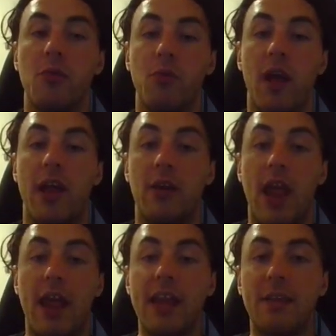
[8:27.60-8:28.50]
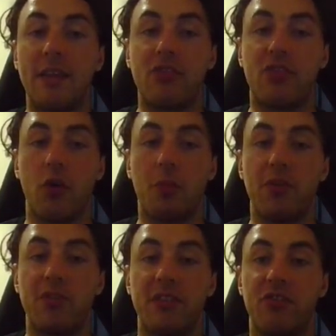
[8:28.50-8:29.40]
and any of these choke
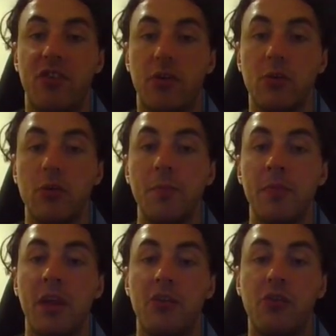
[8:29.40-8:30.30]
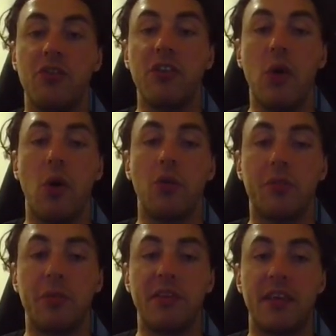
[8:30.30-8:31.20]
points in jungle, using your
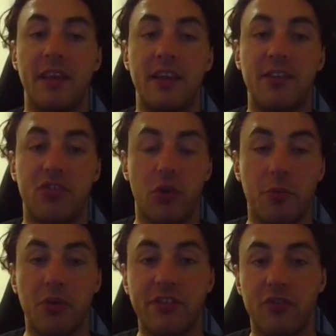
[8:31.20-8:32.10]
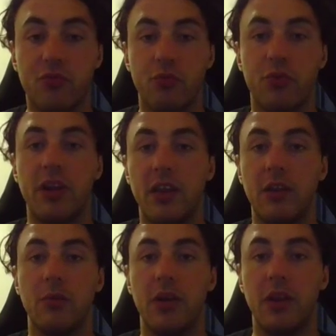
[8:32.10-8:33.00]
ultimate in these choke points is
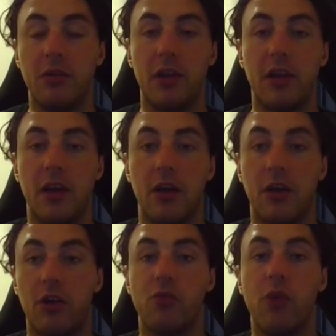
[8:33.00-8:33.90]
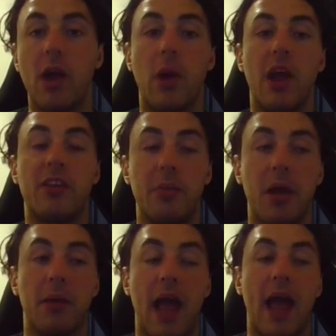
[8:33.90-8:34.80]
really, really a great way to be
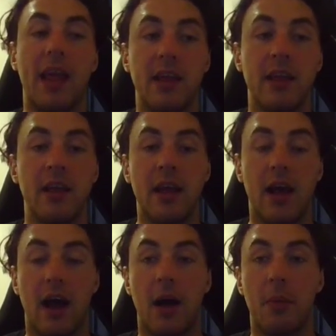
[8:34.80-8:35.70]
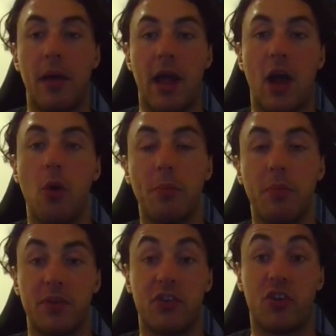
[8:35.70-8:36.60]
able to
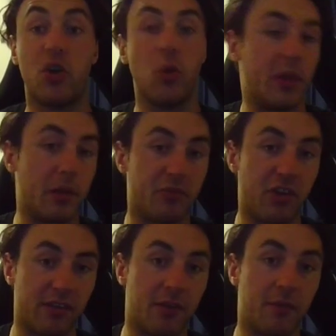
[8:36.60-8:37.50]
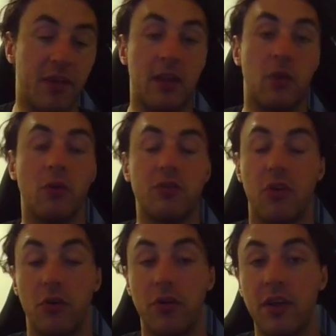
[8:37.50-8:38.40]
help secure the objective, and then
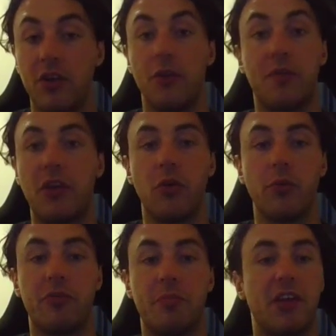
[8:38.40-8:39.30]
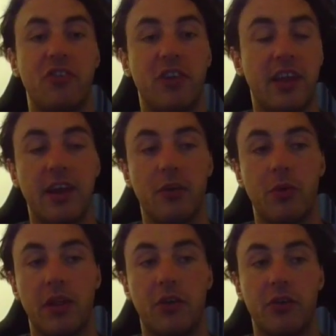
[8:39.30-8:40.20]
also, if they don't respect, you can get a
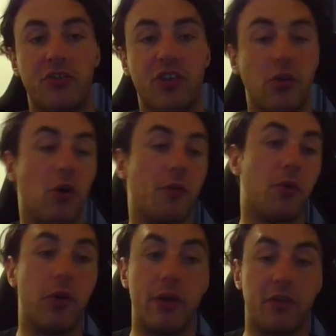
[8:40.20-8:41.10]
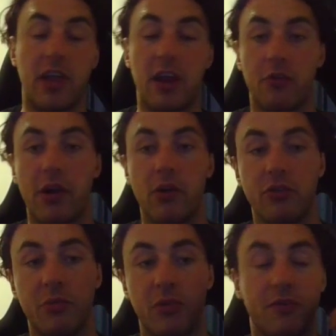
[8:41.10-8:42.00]
really good chunk off, or even get a great
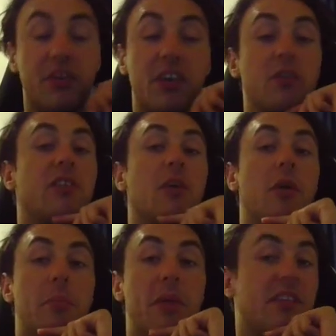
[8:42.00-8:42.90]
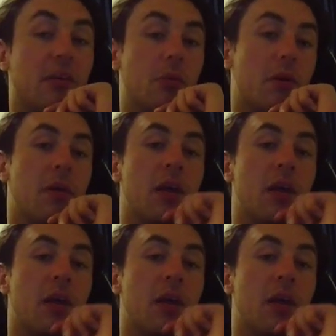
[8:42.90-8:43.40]
ultimate off and kill someone and pick someone.